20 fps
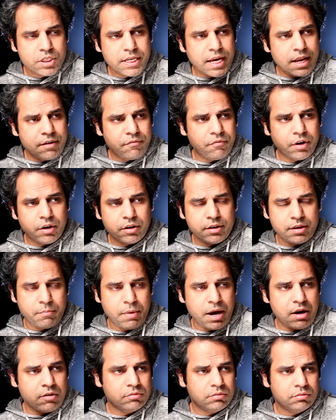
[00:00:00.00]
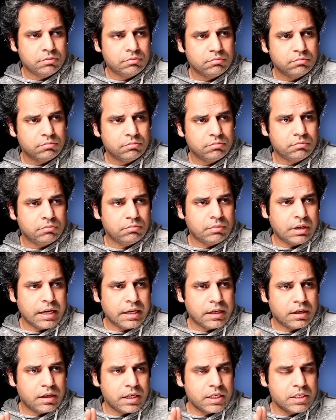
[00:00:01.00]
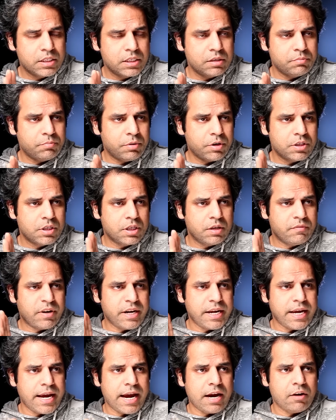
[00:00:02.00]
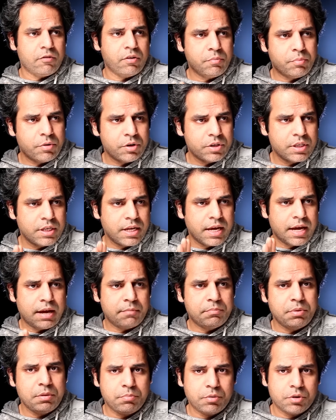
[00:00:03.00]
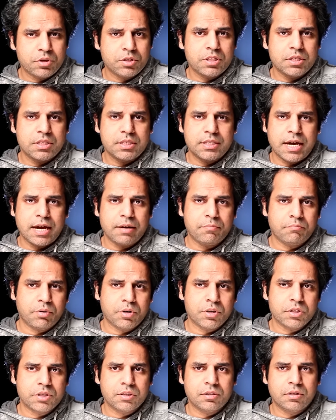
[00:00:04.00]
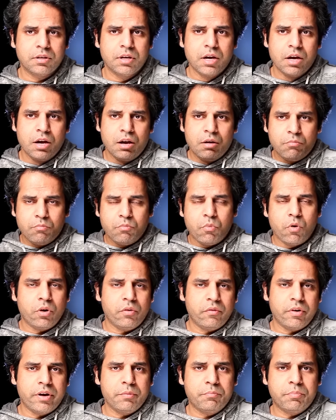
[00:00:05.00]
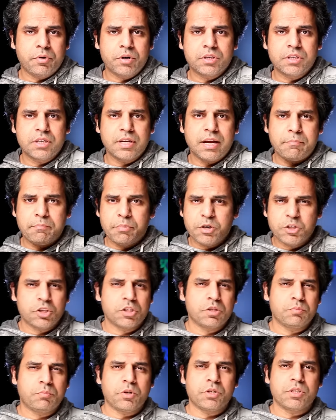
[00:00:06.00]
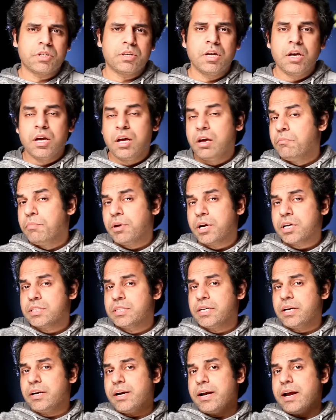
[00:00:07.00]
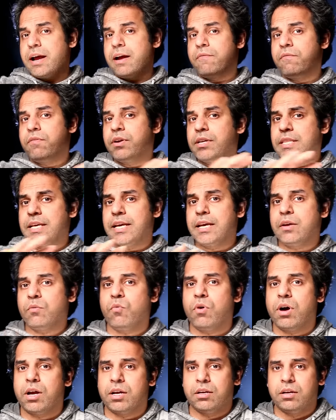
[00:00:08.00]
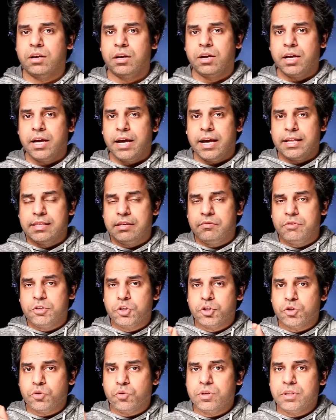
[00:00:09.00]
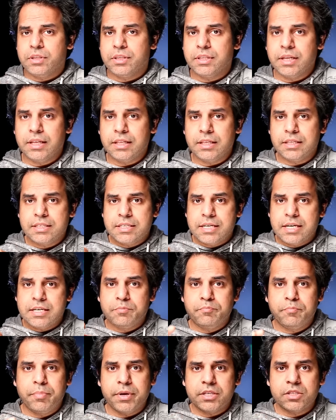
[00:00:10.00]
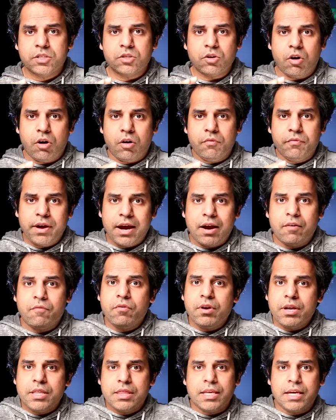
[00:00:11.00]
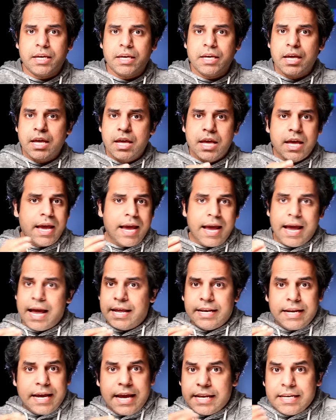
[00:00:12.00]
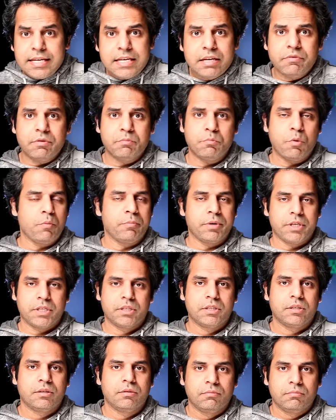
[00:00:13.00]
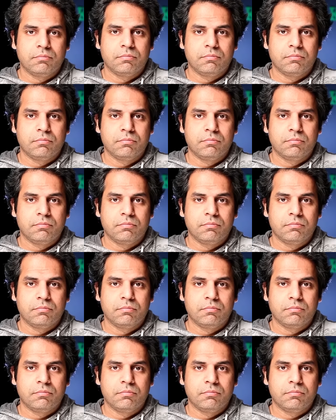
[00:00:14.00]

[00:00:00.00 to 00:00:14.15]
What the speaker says: can't figure them out. Like, is this person a very angry person, happy person, sad person, motivated person, ambitious person? Because they're everything in one. And they will show little tidbits of everything at any given moment.